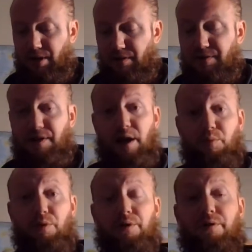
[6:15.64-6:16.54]
The Top
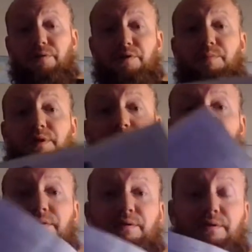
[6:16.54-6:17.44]
100
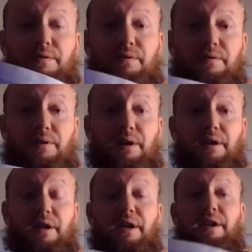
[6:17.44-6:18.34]
Species, okay?
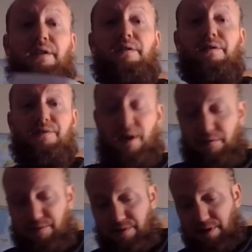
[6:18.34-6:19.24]
This, I
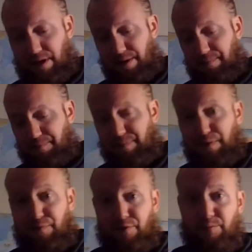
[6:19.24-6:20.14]
would say,
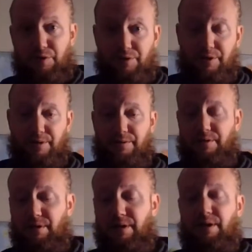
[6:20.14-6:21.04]
if you're in Michigan,
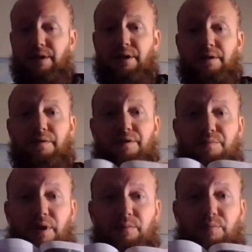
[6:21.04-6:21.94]
this
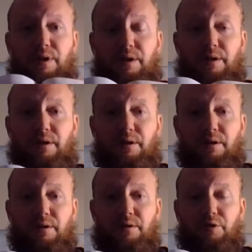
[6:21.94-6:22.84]
might be
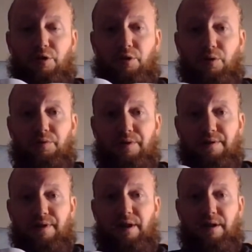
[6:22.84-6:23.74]
your golden
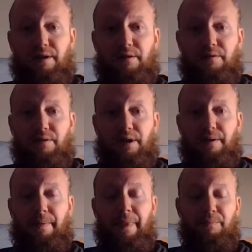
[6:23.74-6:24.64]
ticket,
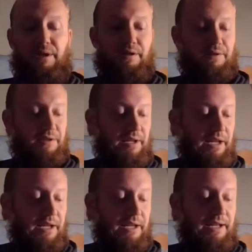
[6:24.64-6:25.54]
okay? Because
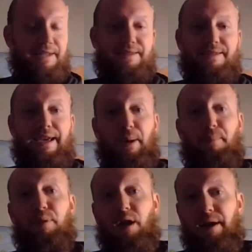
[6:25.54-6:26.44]
it's like a
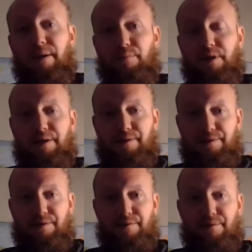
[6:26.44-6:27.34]
plug-and-play
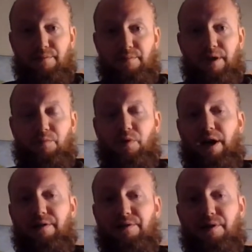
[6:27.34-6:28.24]
system. And when I
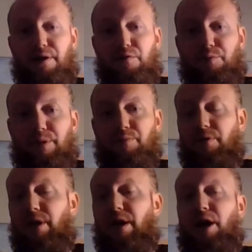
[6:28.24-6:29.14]
design for
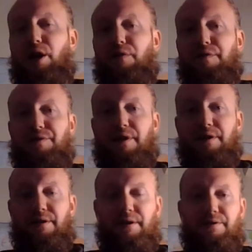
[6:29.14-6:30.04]
people, I often
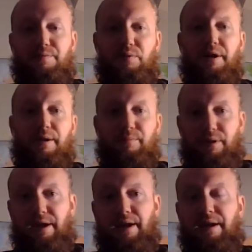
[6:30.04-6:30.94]
say it's
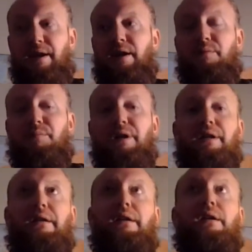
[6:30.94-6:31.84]
plug-and-play,
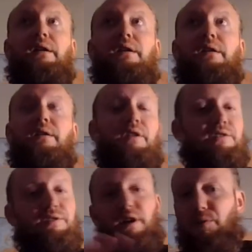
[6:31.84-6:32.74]
meaning they
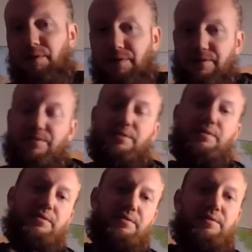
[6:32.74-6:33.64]
say, I want this
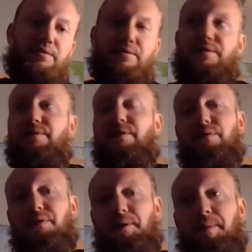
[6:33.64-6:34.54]
and this and this, and I say,
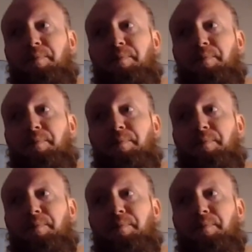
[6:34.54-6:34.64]
look,